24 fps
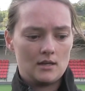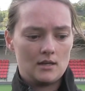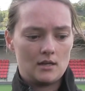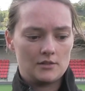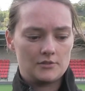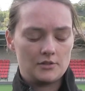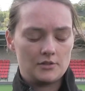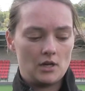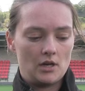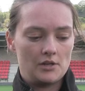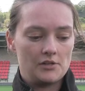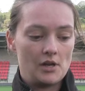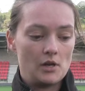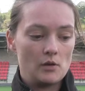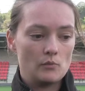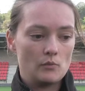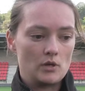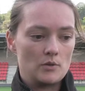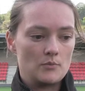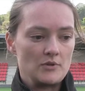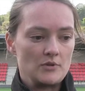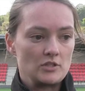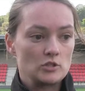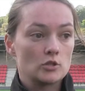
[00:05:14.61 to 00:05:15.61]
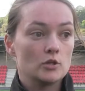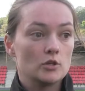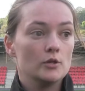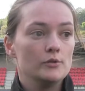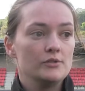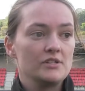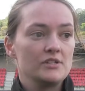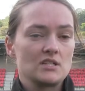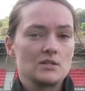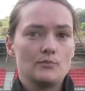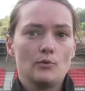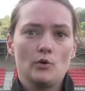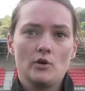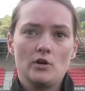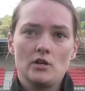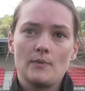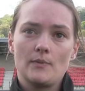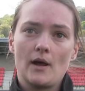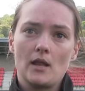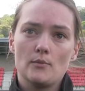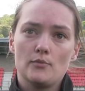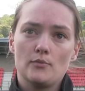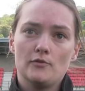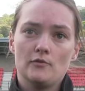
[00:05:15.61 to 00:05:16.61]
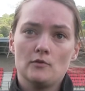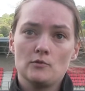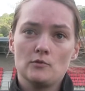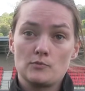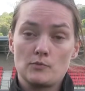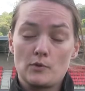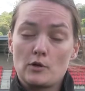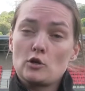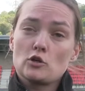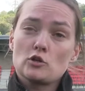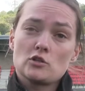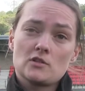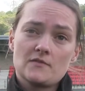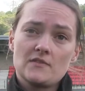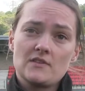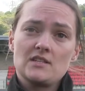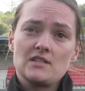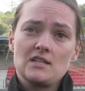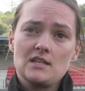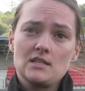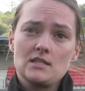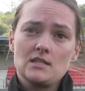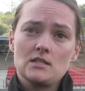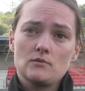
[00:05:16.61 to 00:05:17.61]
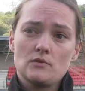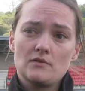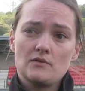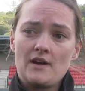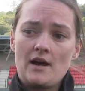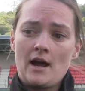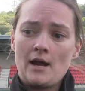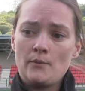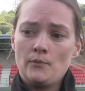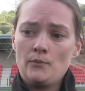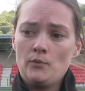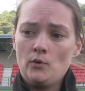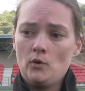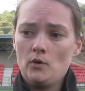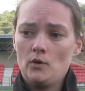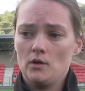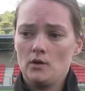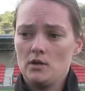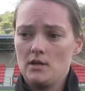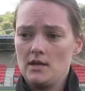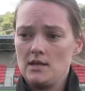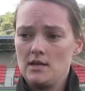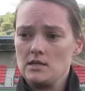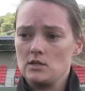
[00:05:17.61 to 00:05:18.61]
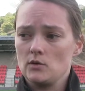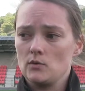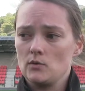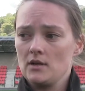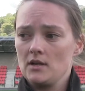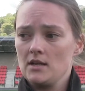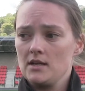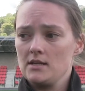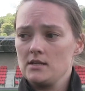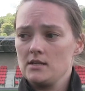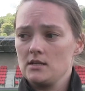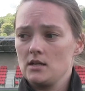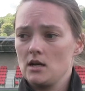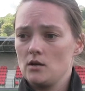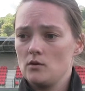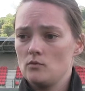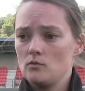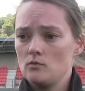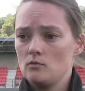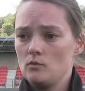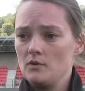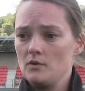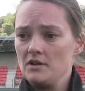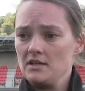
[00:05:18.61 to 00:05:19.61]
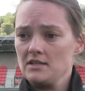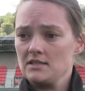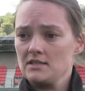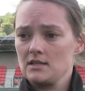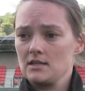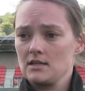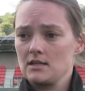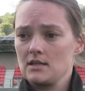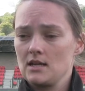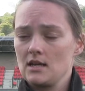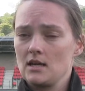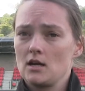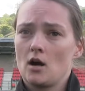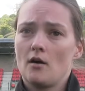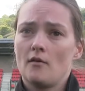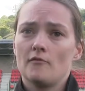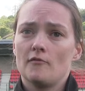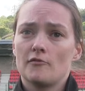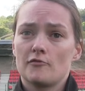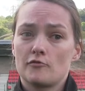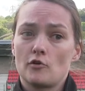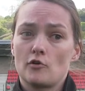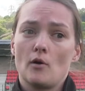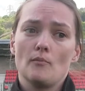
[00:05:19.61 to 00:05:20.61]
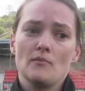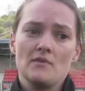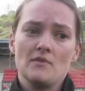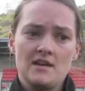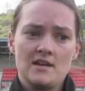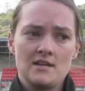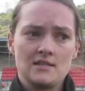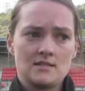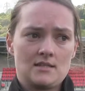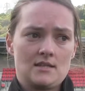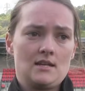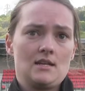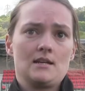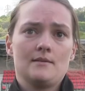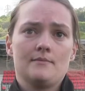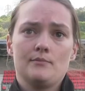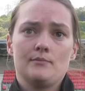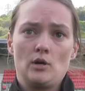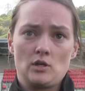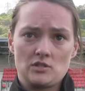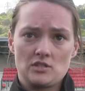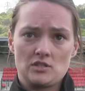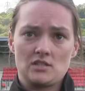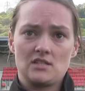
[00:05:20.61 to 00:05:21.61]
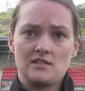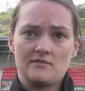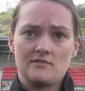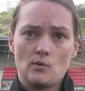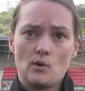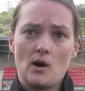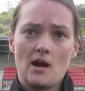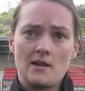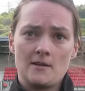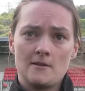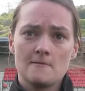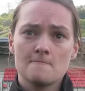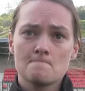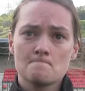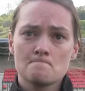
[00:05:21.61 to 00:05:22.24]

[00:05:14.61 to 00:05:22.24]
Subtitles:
I don't want to be too disappointed about the performance because of the season that we've had, but equally, you know, we need to kick on from this in a positive way.